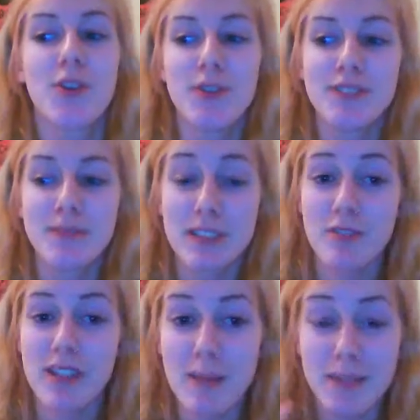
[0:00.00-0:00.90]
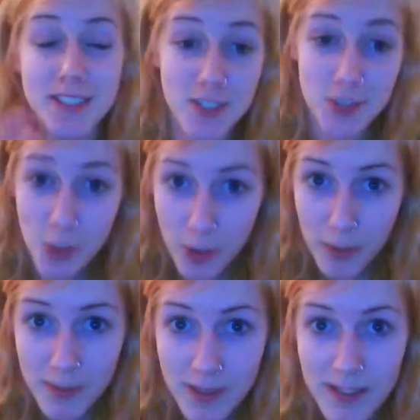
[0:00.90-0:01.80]
whose middle name is
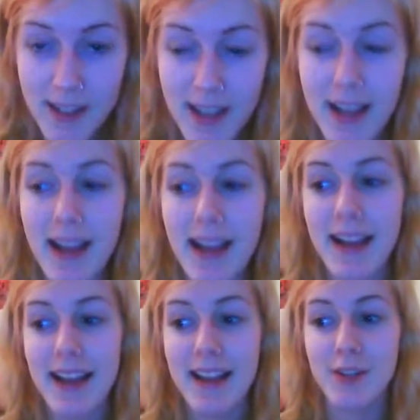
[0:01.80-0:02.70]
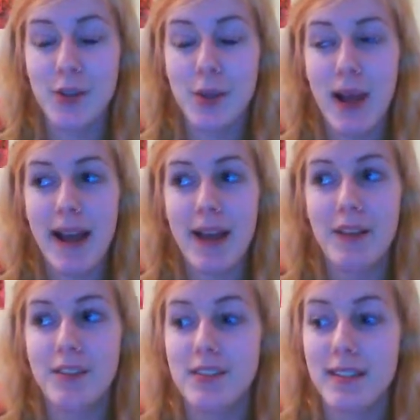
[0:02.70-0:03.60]
Storm, and who
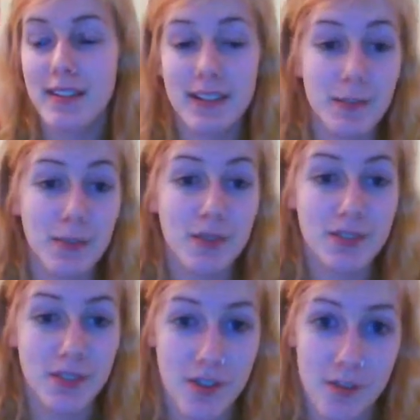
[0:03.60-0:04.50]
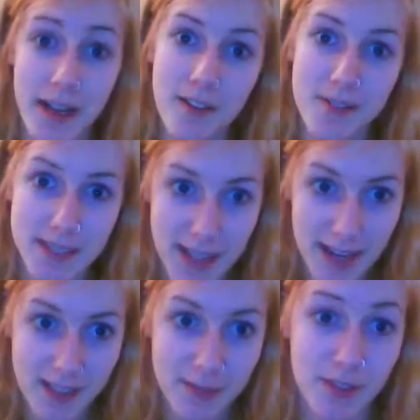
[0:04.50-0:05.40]
has lightning bolts on the back of his
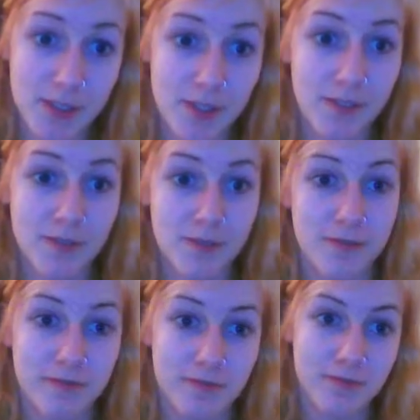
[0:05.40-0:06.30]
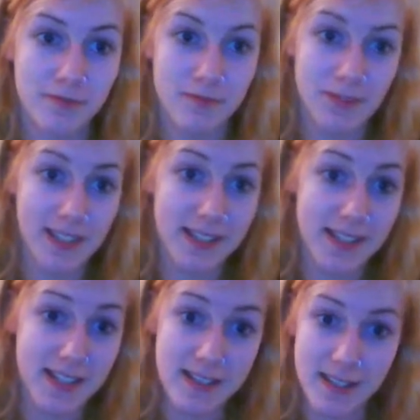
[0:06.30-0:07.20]
legs because of
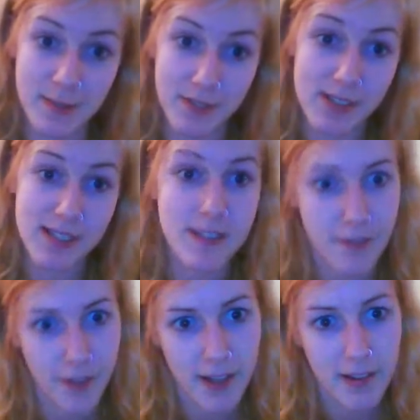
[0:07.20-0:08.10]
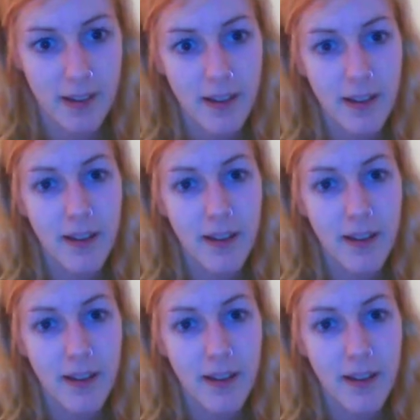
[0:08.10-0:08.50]
AC/DC, because he's a fan.